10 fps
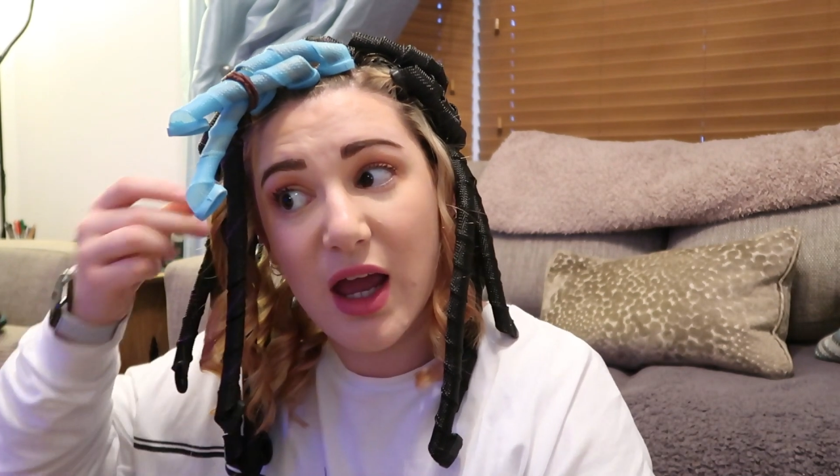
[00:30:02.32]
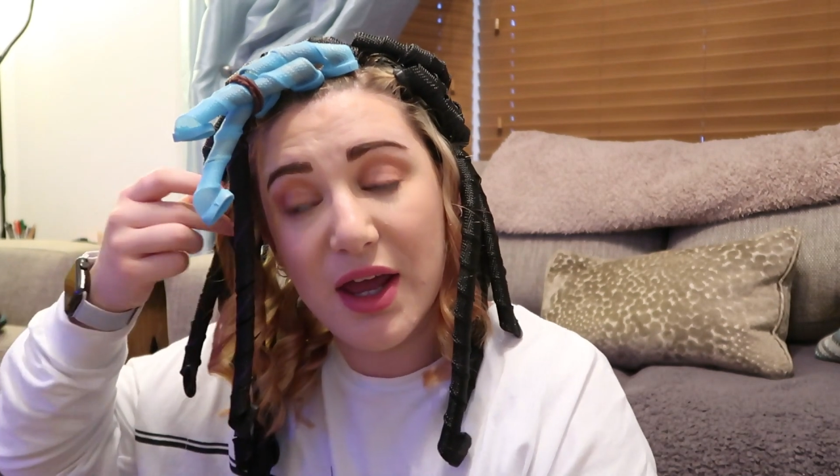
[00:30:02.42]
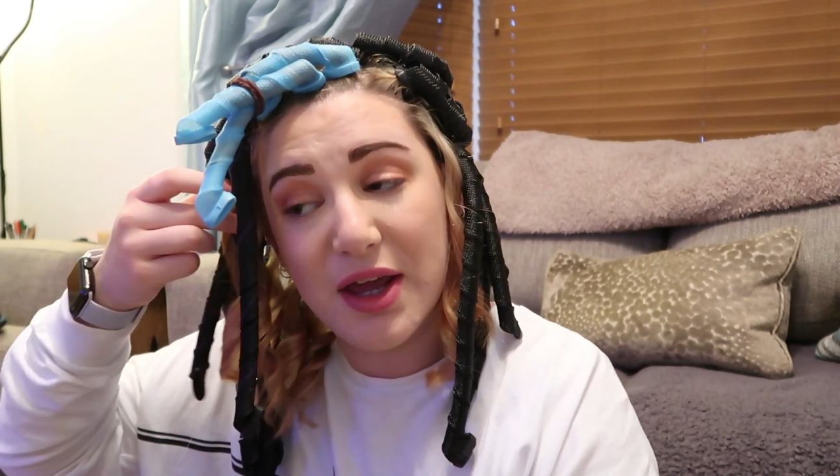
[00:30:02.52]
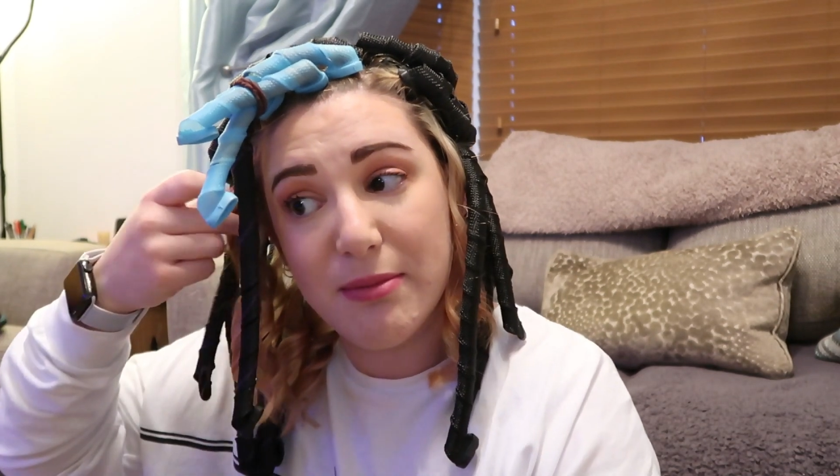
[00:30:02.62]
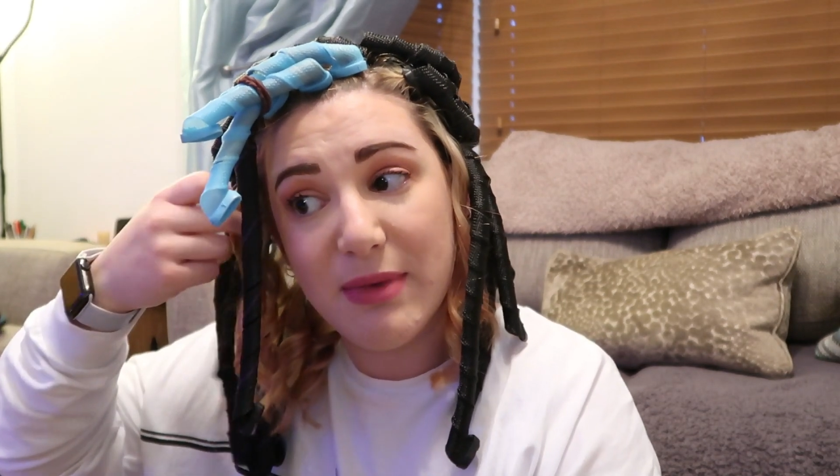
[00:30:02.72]

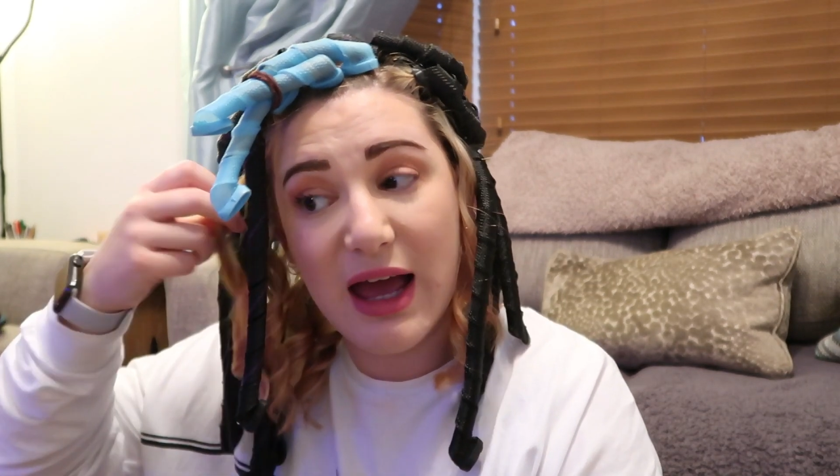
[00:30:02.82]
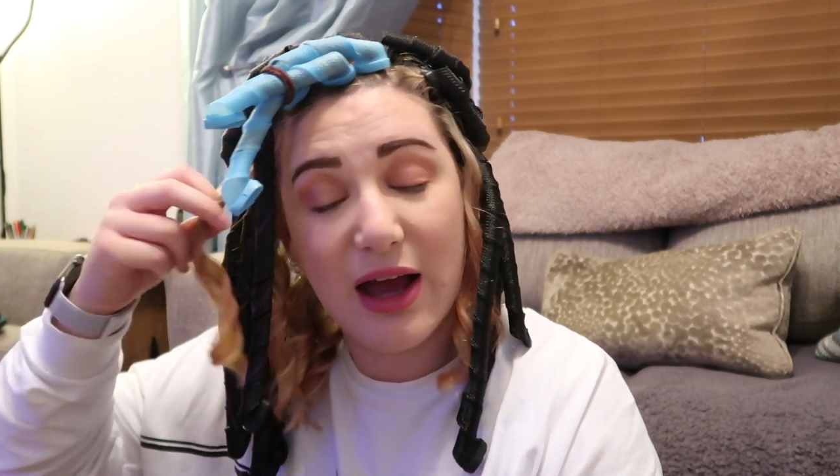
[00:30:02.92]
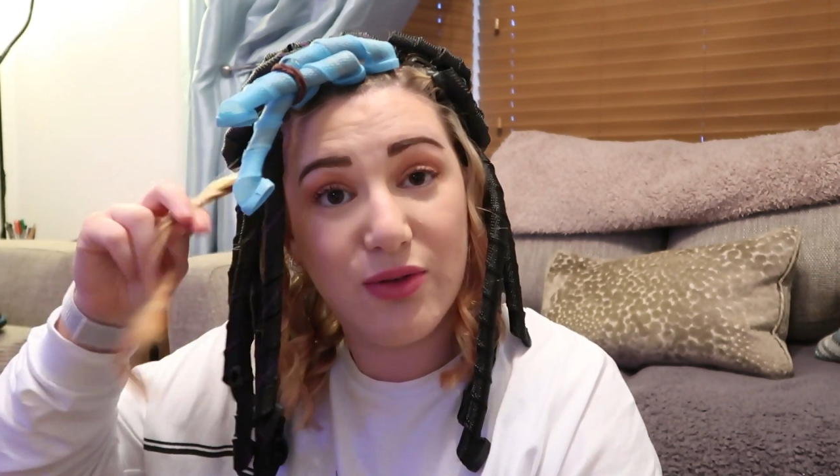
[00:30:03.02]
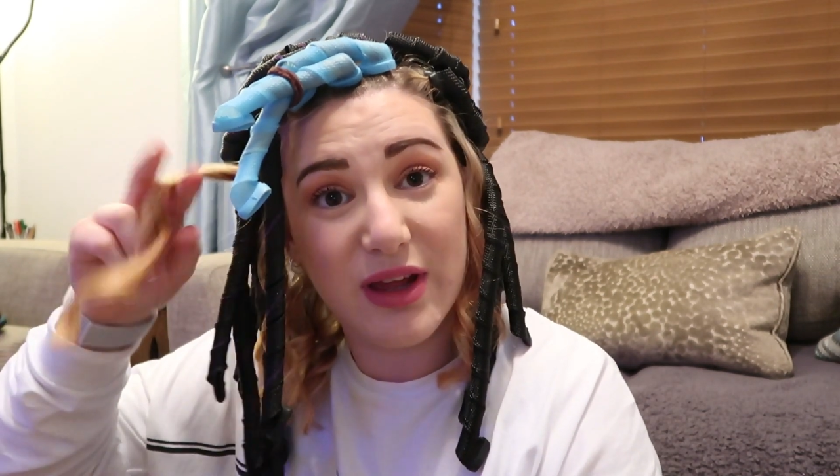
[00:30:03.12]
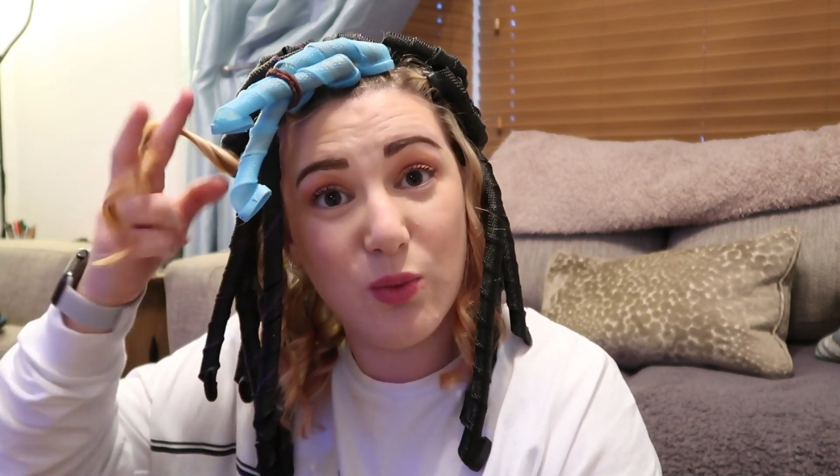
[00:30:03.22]

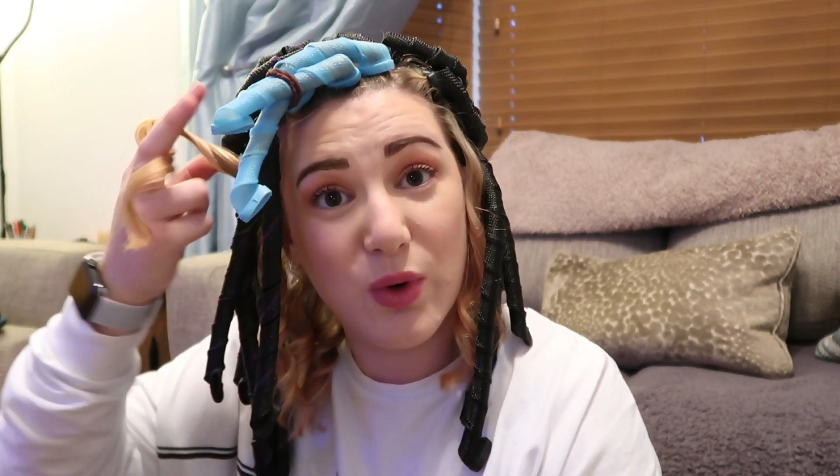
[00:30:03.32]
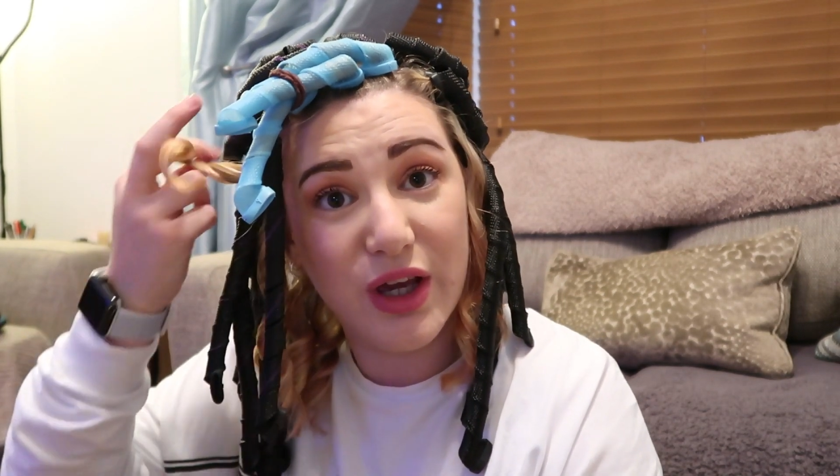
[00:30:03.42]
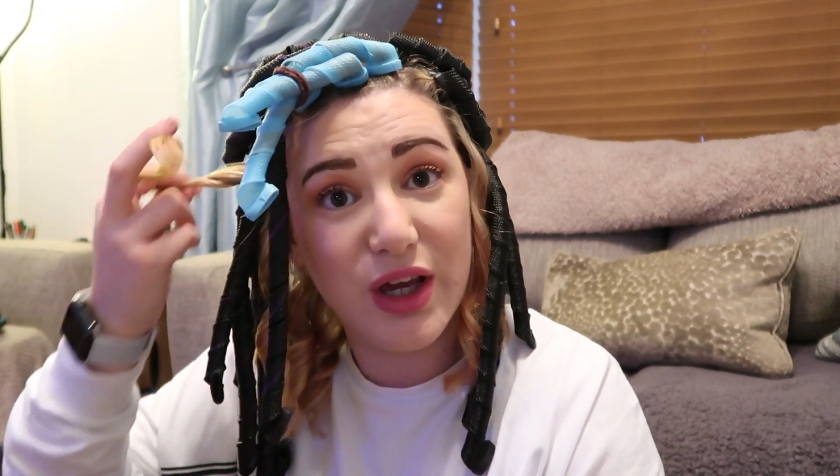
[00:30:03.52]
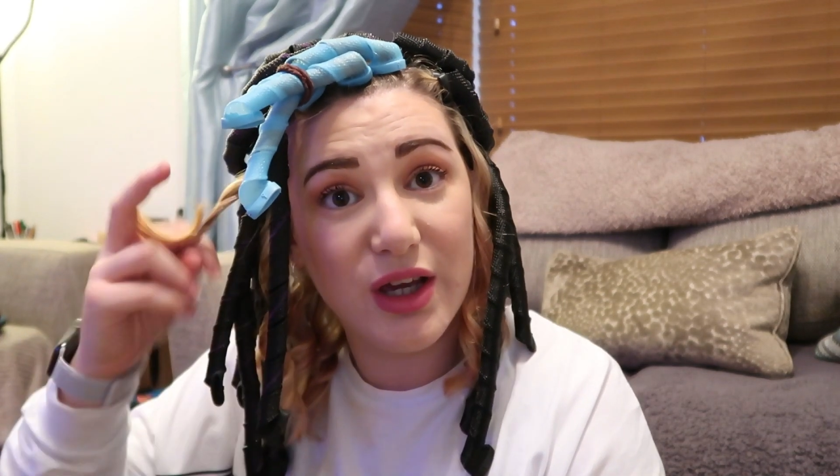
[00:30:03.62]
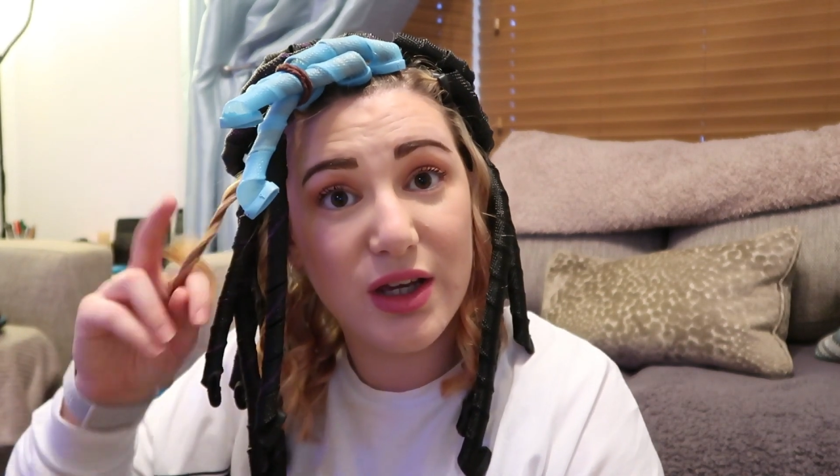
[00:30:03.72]
how they
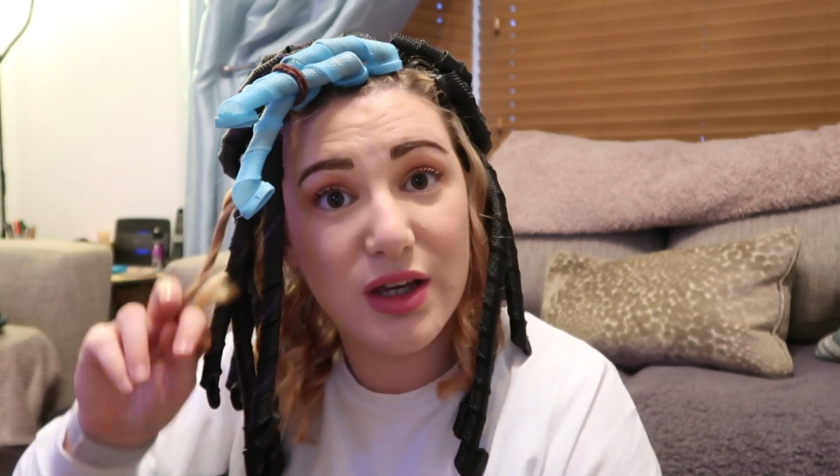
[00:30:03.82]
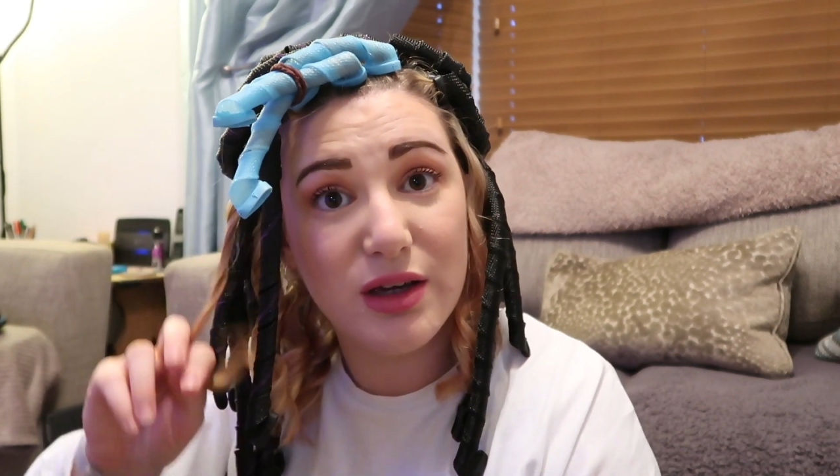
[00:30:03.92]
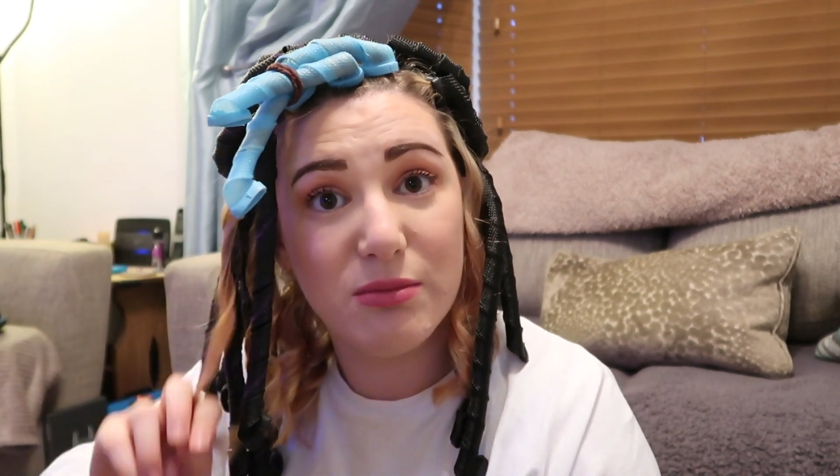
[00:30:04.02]
work